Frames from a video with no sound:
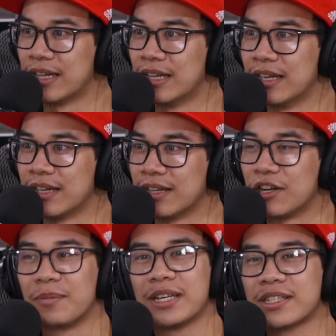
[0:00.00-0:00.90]
Right. You
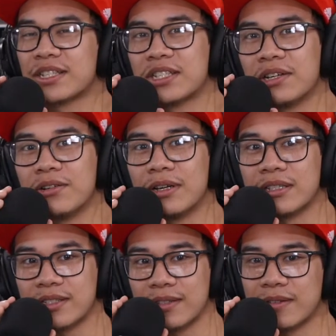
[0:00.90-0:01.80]
know, because it's
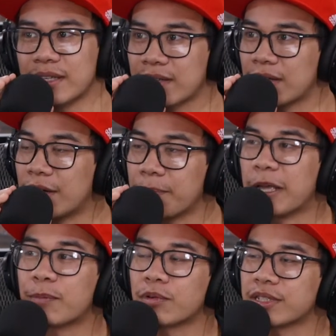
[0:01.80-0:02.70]
like, on
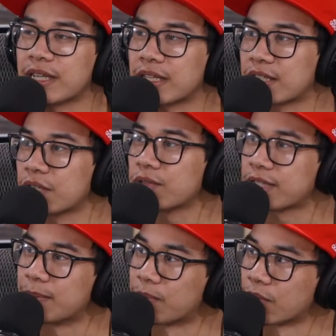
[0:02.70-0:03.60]
paper, it's like, it's so
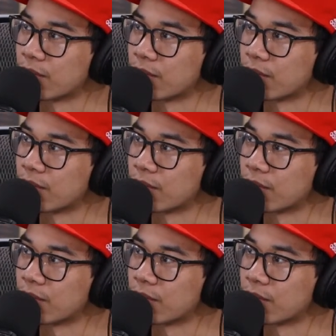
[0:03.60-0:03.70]
simple.